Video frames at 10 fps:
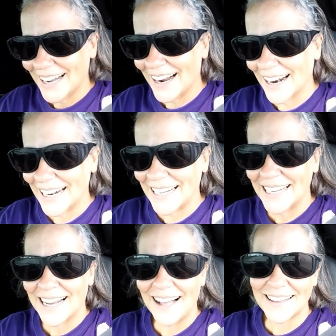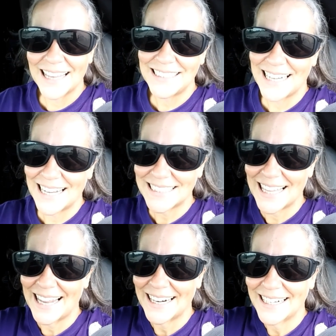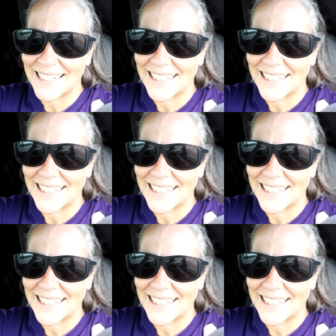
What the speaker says: Alrighty, I'll catch you guys later.